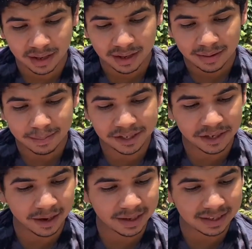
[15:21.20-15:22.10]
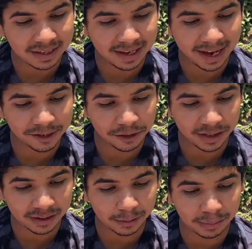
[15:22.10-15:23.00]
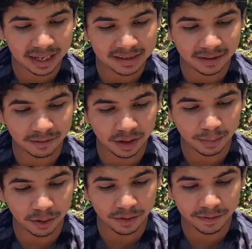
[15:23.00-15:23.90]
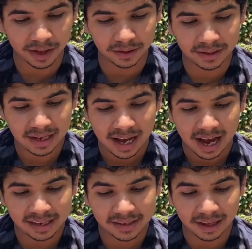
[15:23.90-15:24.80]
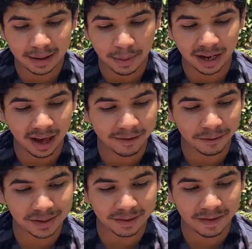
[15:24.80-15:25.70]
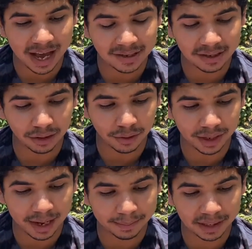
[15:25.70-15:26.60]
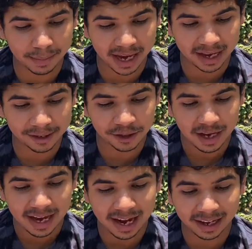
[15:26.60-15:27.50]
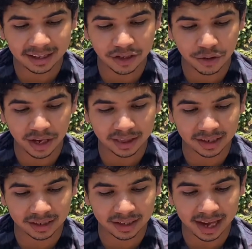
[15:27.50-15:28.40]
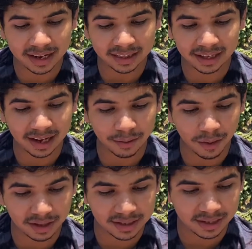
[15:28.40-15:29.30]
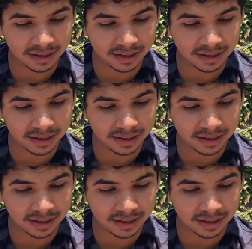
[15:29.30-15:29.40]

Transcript: mysteriously ancient, the bliss of the Buddha fields, I saw that my life was a vast, glowing, empty page, and I could do anything I wanted.